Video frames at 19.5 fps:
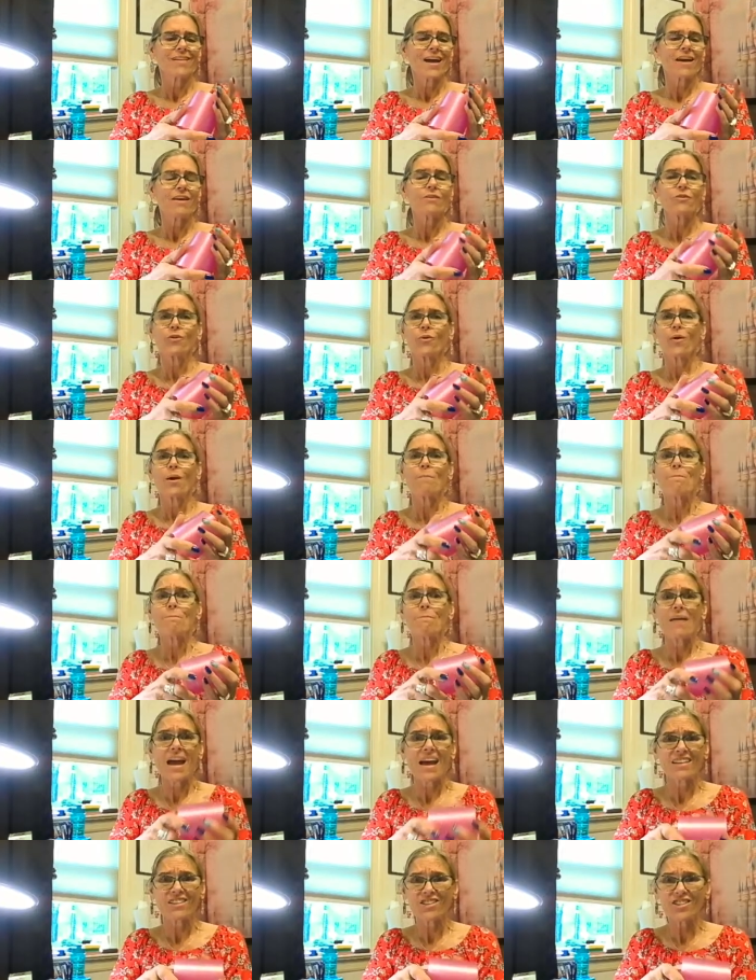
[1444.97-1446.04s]
I don't know,
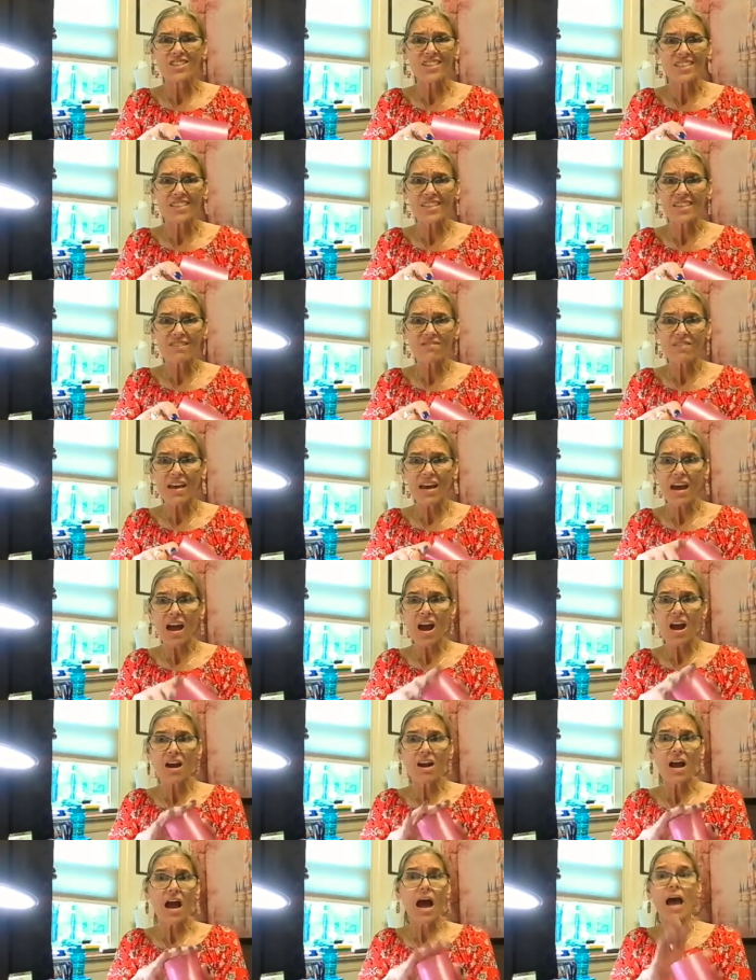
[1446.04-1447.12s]
imaginative they
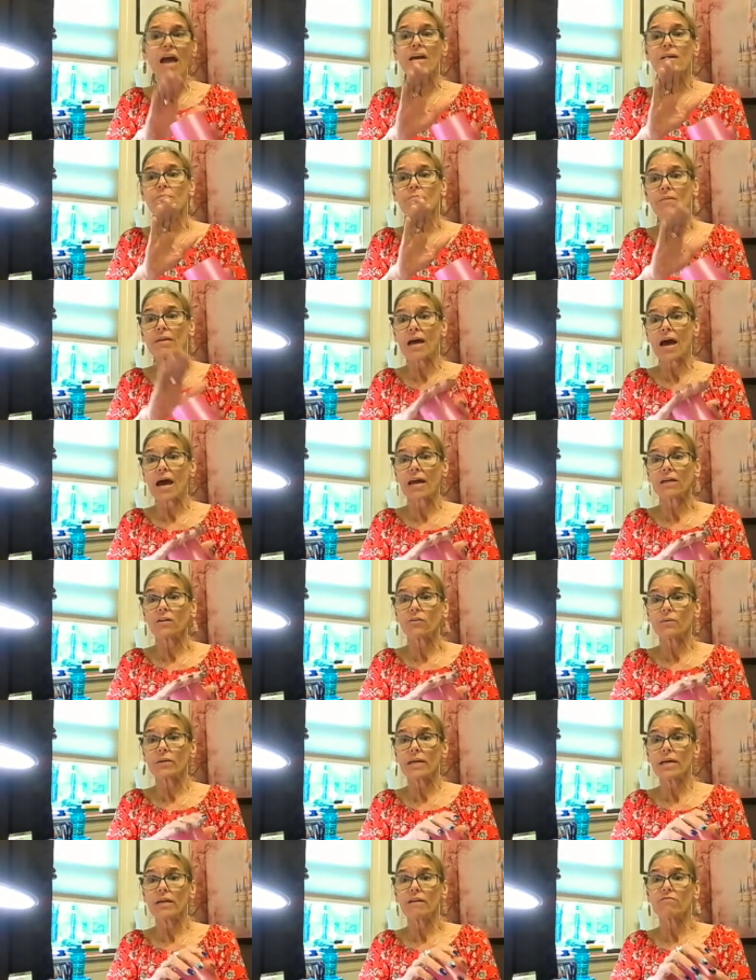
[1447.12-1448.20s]
are. I am not a
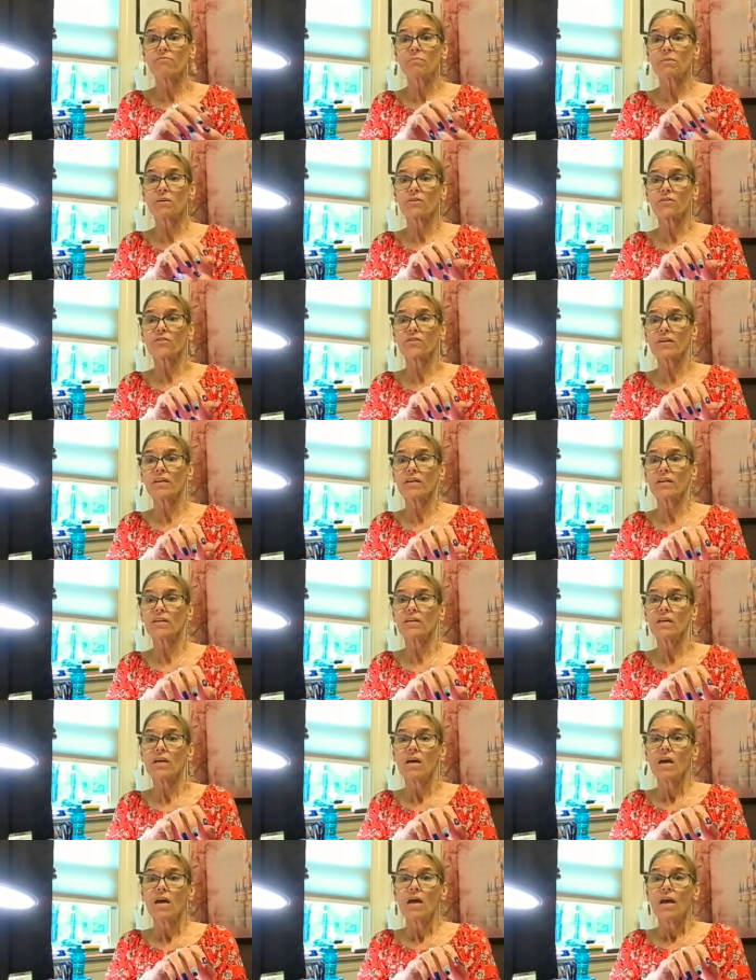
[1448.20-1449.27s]
creative person,
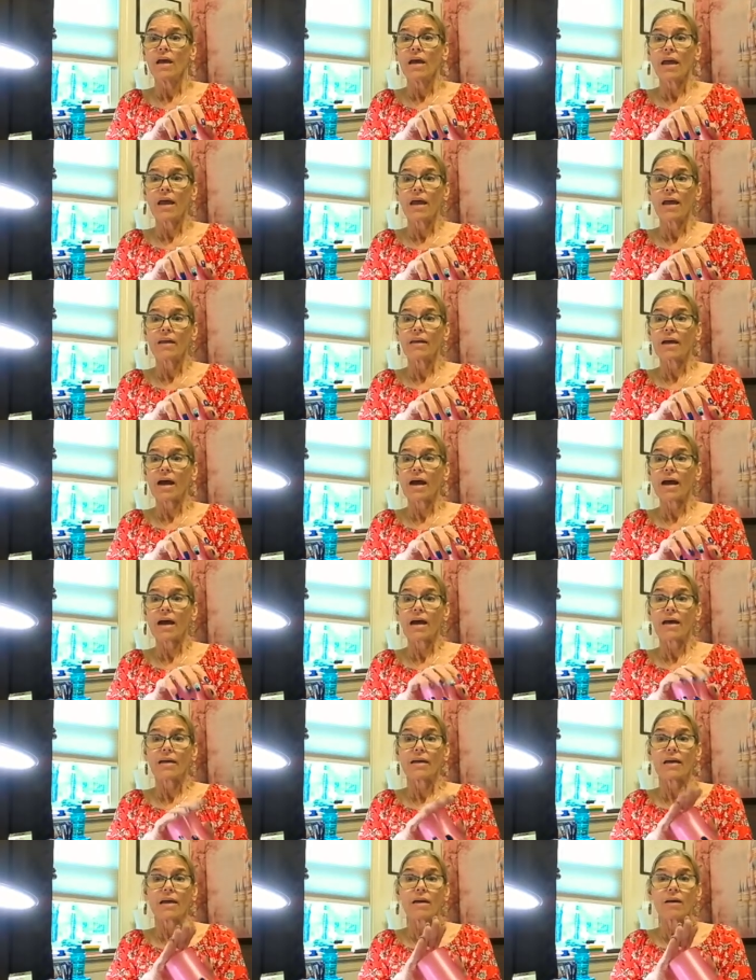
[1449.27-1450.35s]
and
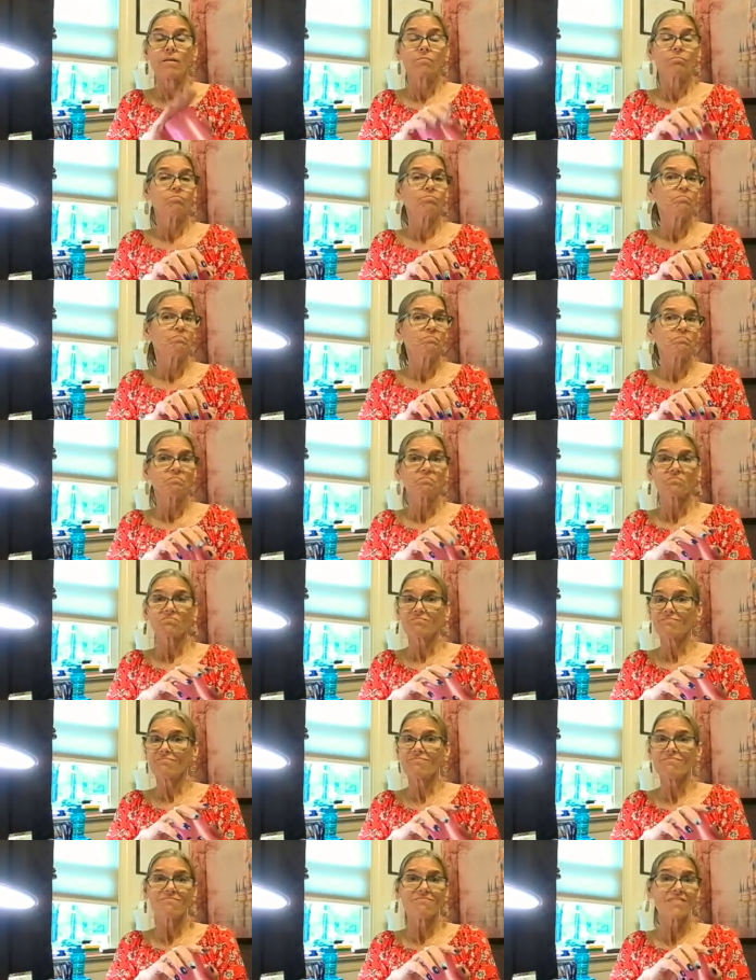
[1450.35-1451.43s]
I
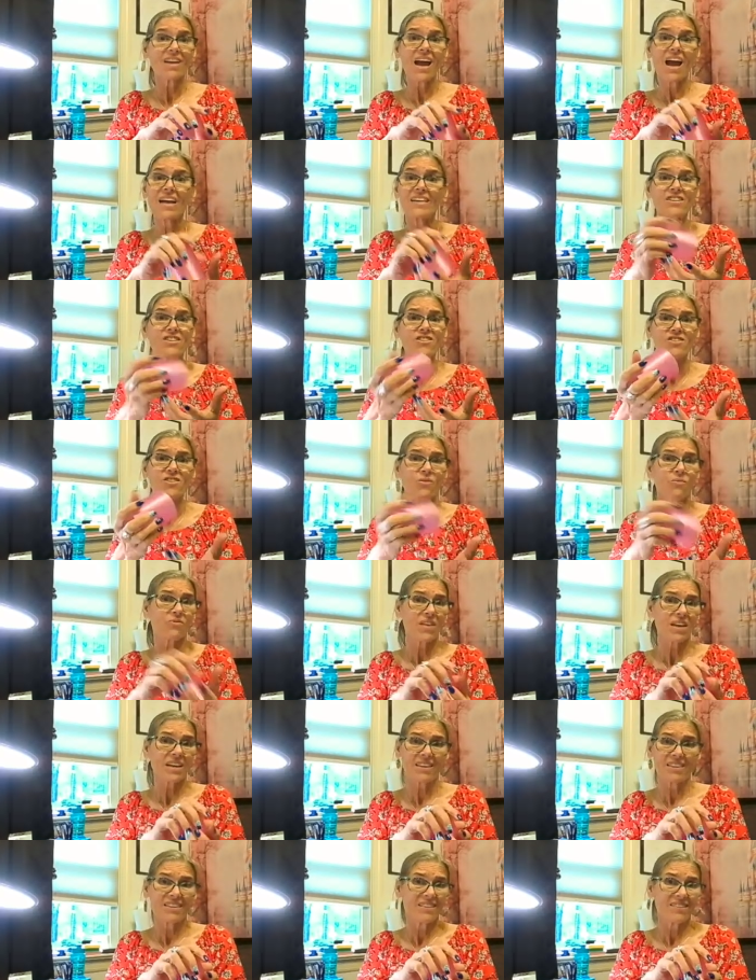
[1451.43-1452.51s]
just don't
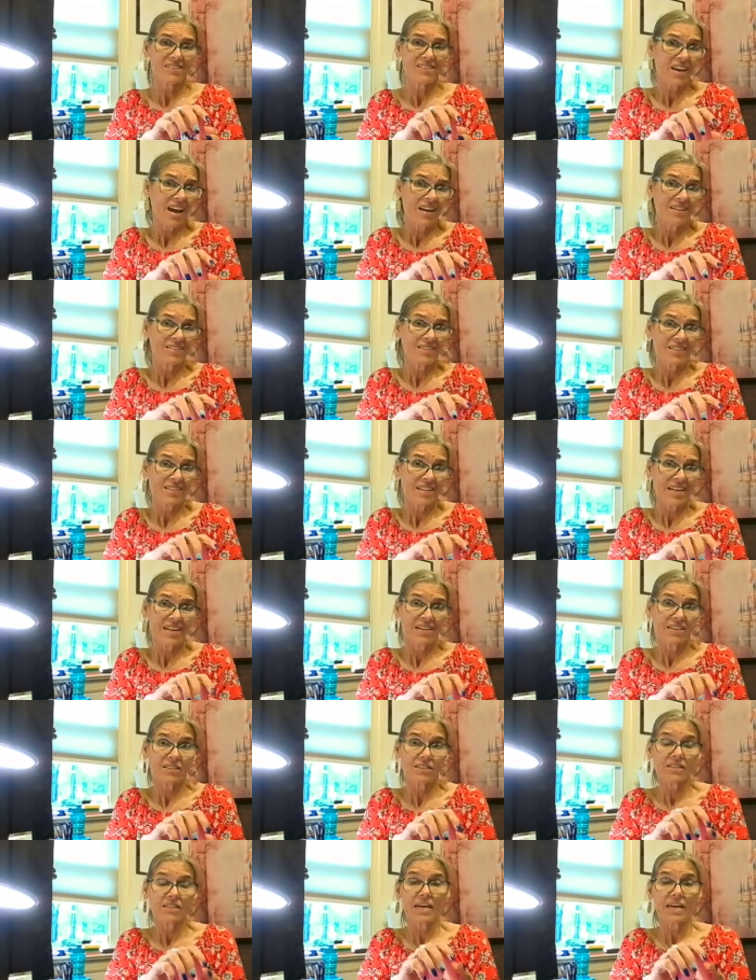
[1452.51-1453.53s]
think of these kinds of things.